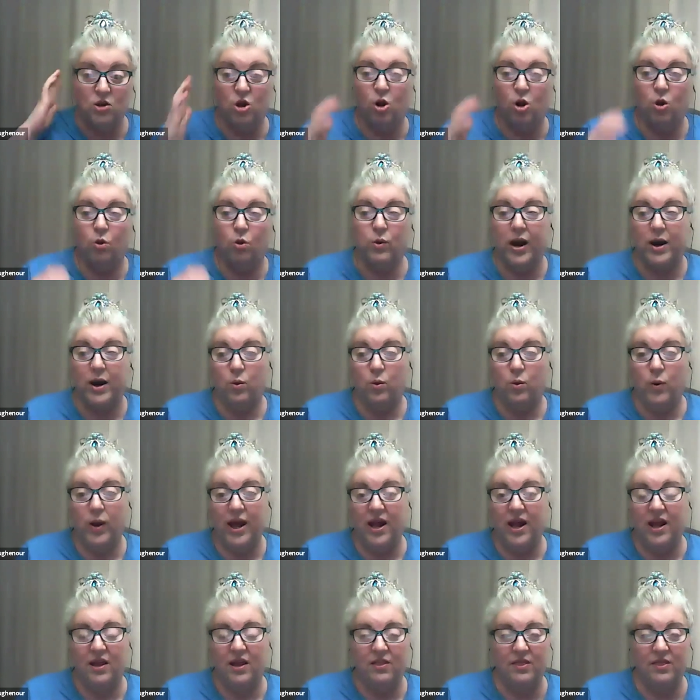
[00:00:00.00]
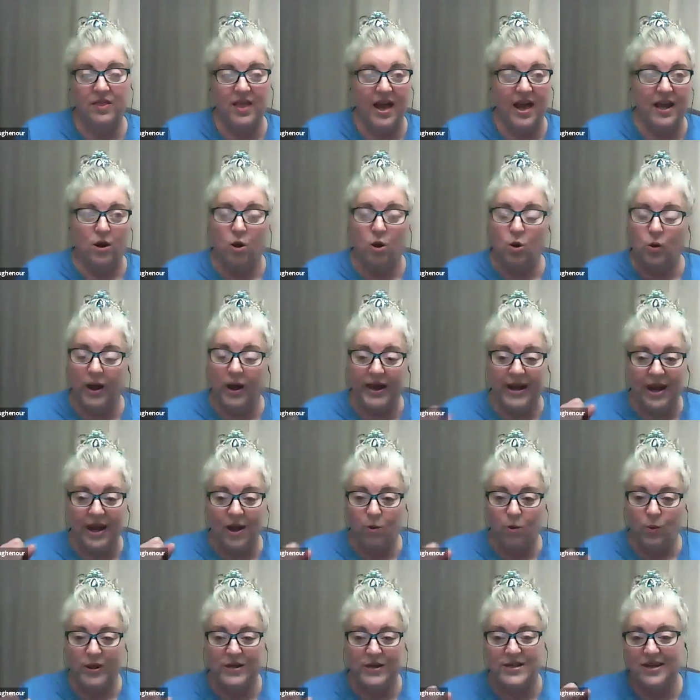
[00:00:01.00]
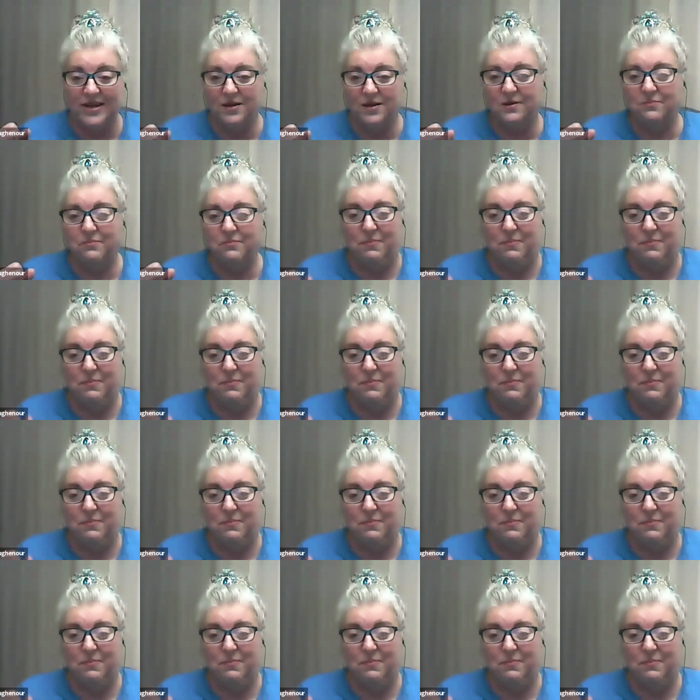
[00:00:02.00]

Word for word: know right away that oh, I can't wait to get